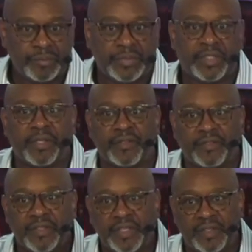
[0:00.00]

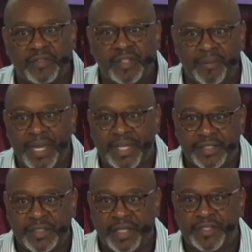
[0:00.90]
Because it's an
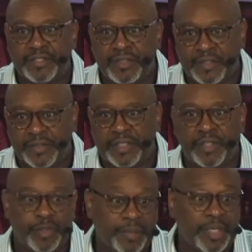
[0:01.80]
imagination to
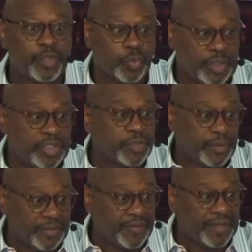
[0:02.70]
think you make $20,
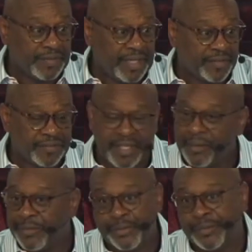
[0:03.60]
$25 an
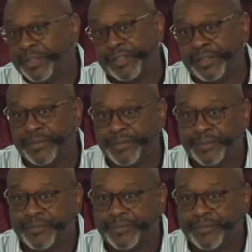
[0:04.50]
hour. You really don't.